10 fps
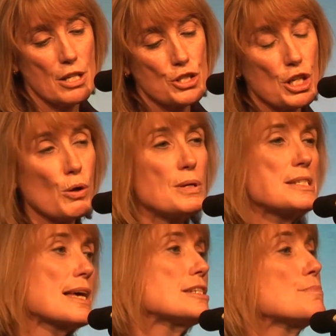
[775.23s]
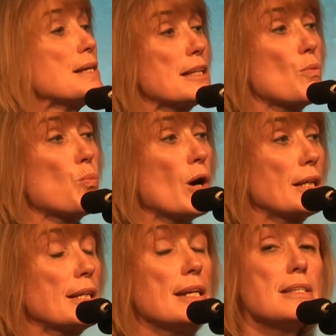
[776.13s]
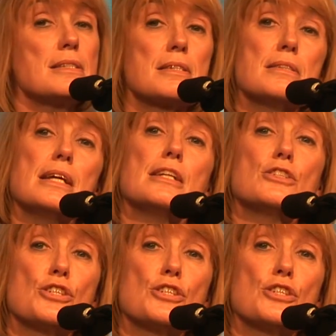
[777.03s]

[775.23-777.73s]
she always said to me that what kids needed